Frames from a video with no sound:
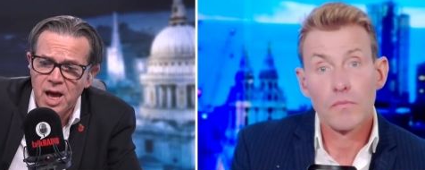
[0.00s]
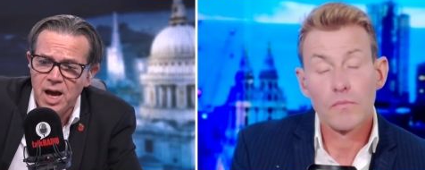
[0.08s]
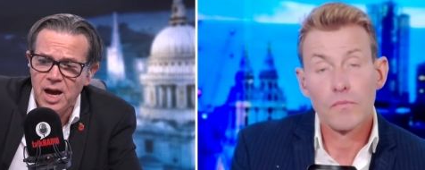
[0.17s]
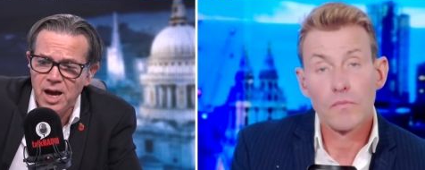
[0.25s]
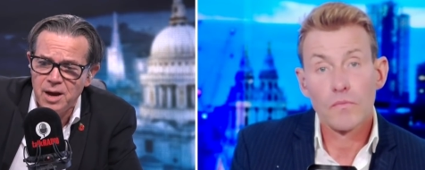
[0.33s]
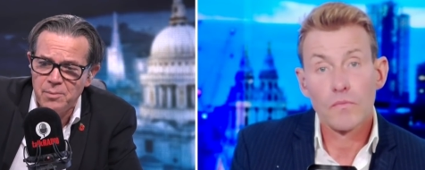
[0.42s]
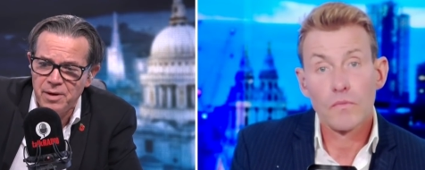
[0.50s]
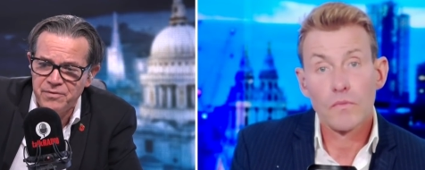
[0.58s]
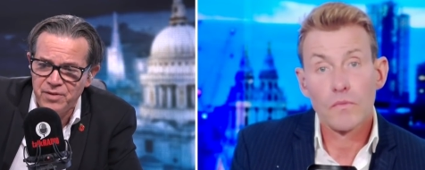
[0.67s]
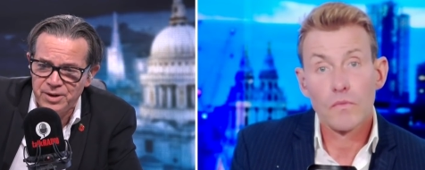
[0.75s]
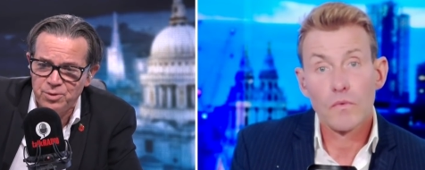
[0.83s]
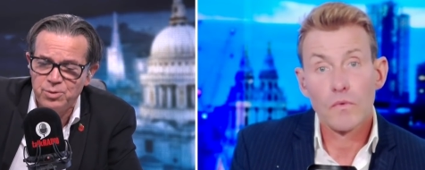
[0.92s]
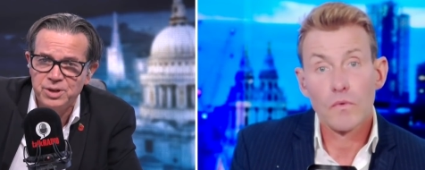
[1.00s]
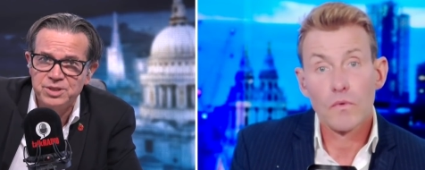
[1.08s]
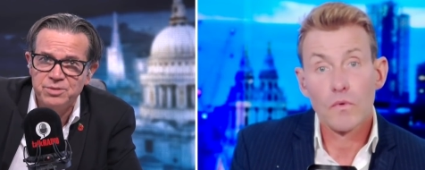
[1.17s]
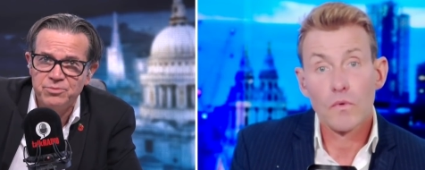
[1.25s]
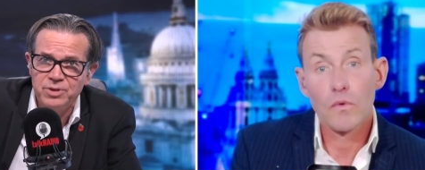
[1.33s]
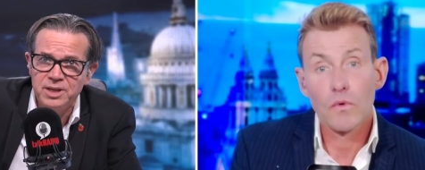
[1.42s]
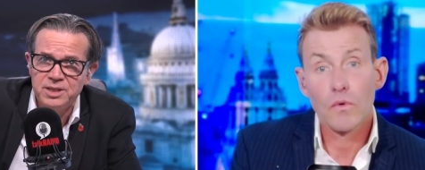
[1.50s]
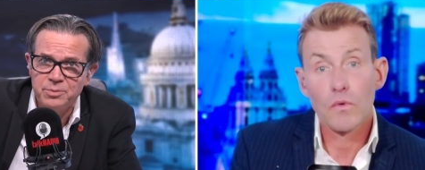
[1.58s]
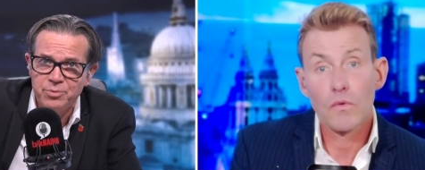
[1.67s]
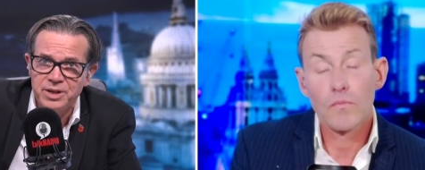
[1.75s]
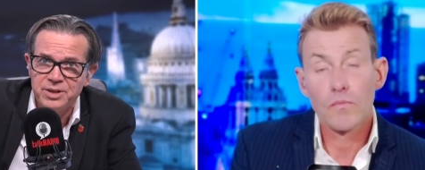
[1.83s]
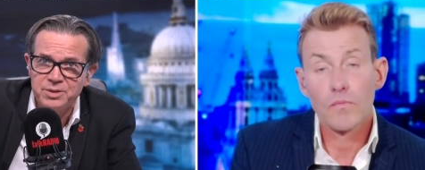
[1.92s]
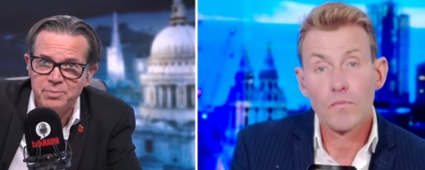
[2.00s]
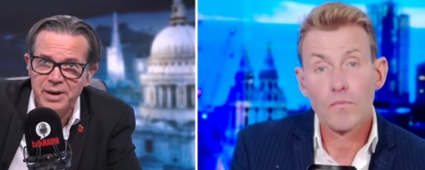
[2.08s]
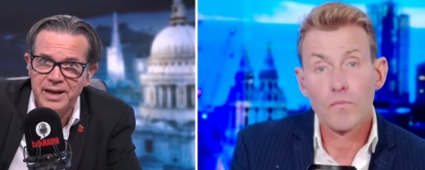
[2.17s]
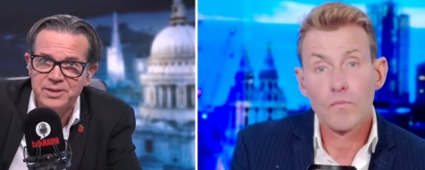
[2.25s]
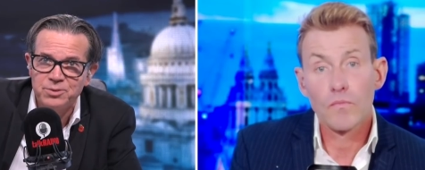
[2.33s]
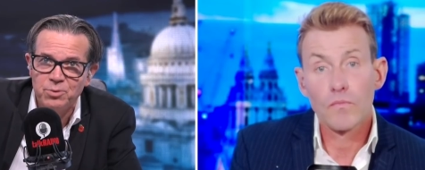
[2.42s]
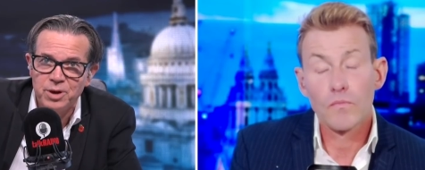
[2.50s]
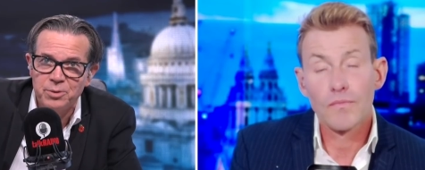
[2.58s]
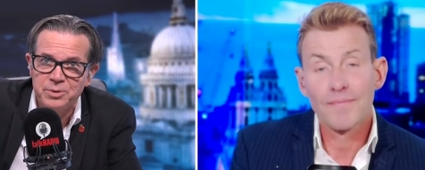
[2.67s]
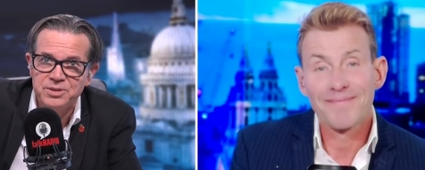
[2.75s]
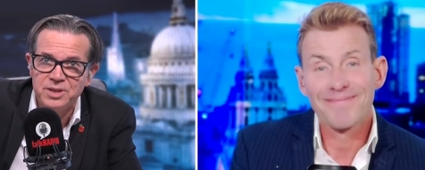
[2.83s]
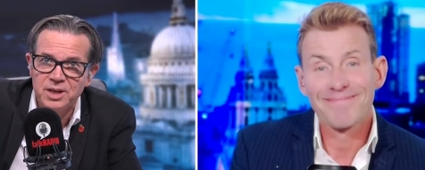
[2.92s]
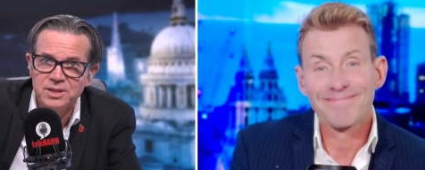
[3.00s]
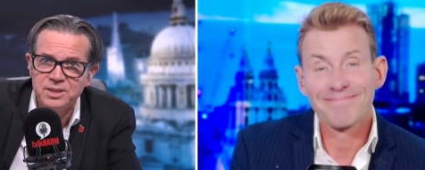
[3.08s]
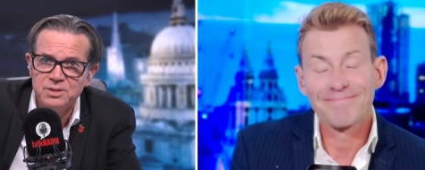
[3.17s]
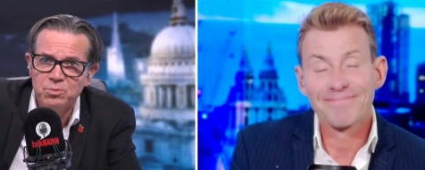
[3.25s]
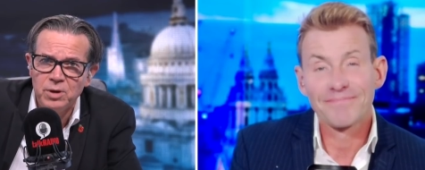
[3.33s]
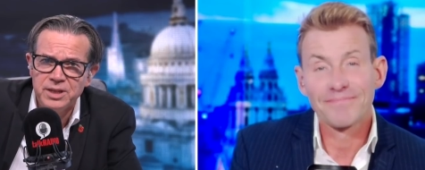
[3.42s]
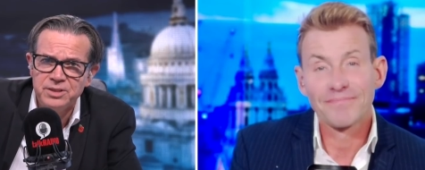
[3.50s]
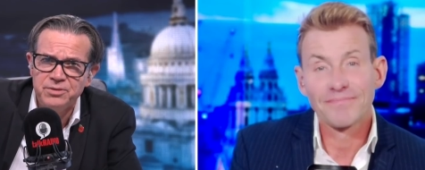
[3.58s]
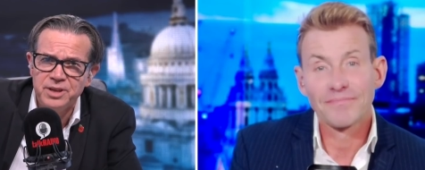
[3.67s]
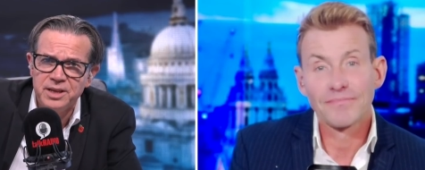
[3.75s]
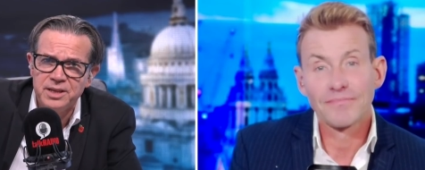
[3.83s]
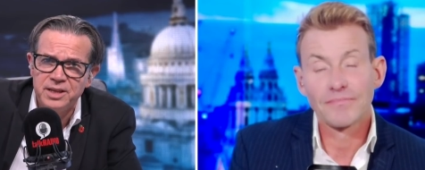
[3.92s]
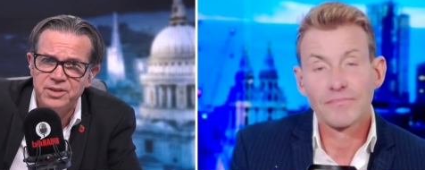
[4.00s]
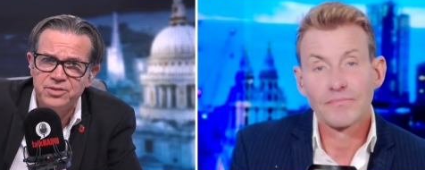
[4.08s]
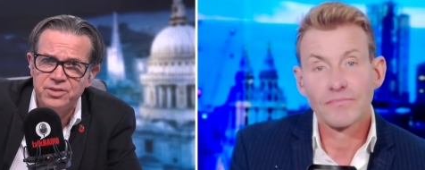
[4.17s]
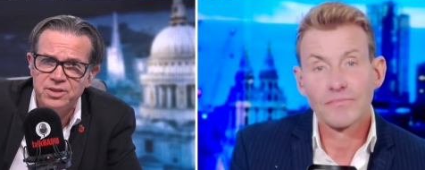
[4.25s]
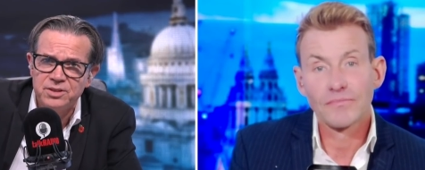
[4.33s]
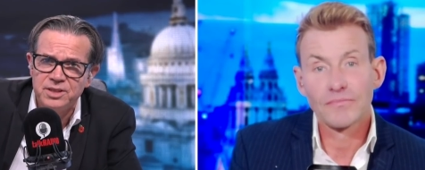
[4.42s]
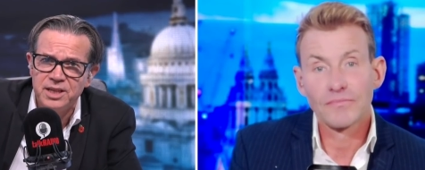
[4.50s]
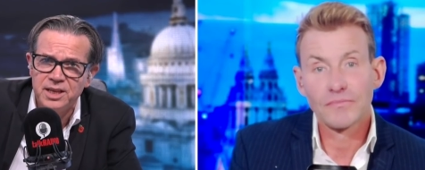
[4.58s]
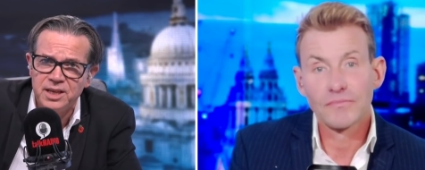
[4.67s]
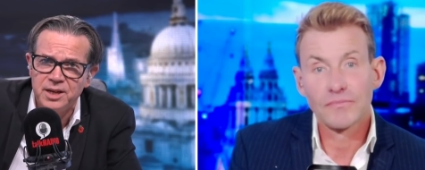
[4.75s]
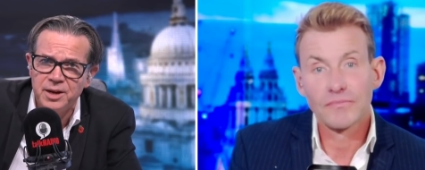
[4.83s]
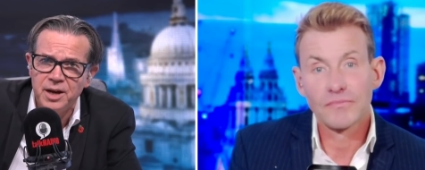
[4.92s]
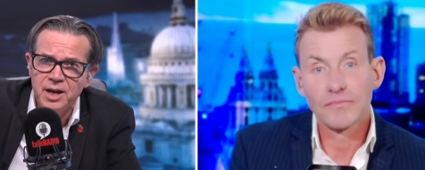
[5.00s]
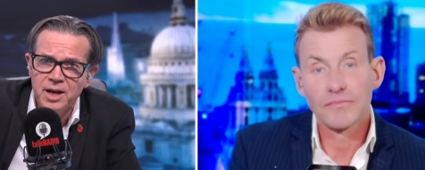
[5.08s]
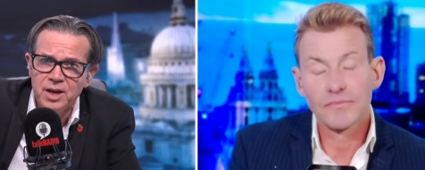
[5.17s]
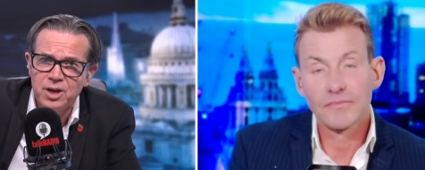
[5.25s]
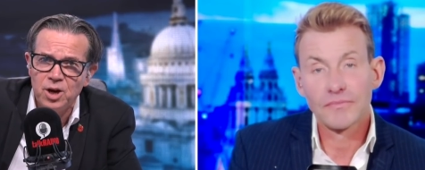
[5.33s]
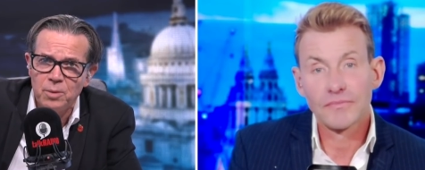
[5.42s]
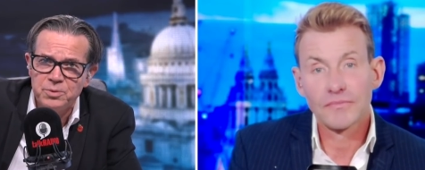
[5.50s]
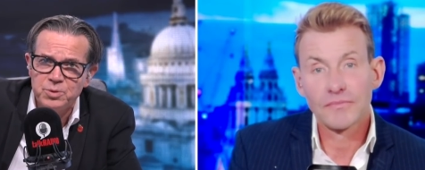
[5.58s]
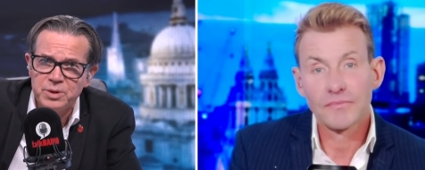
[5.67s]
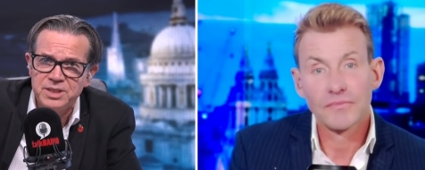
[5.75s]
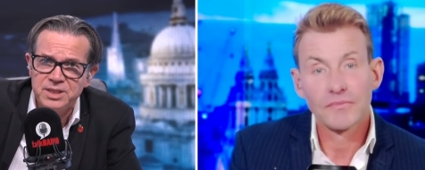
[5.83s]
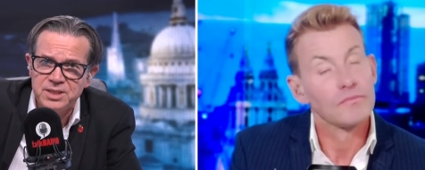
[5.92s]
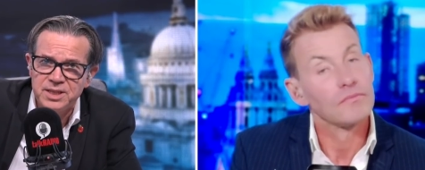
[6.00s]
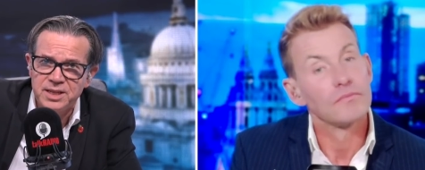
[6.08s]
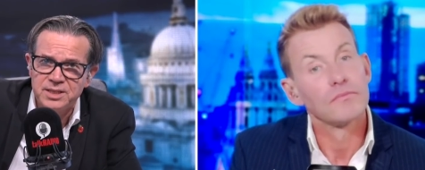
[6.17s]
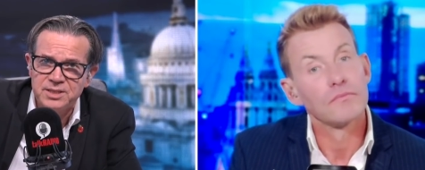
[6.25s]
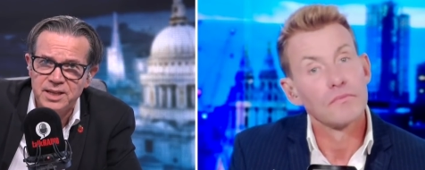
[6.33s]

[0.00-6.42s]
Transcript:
Speaker 1: Uh, my final question, really, to bring us back to where we started. Why do you think it is that the uh, COP26